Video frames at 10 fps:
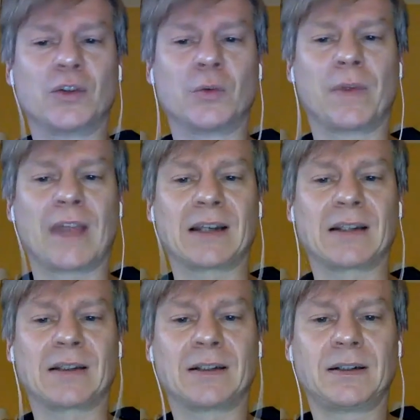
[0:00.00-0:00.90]
with
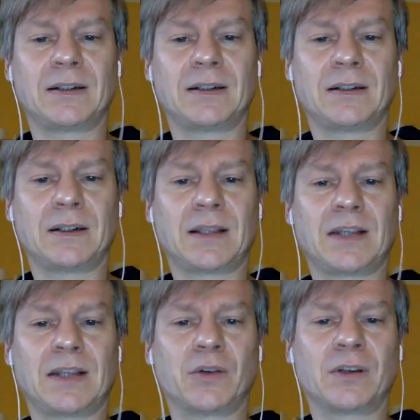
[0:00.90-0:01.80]
that.
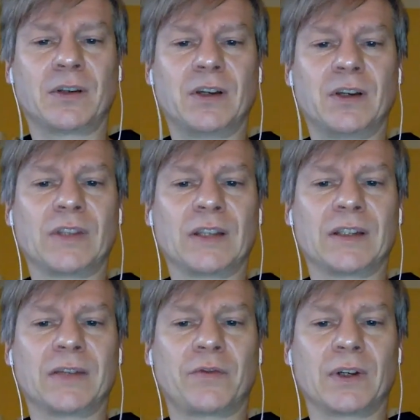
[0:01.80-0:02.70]
That you use a
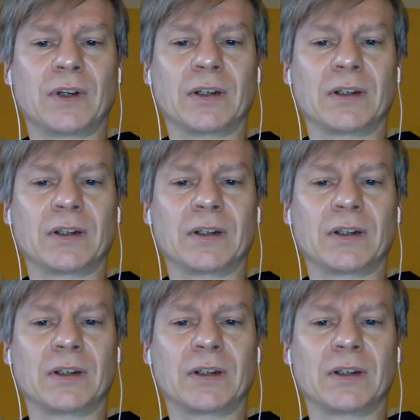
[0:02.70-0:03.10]
different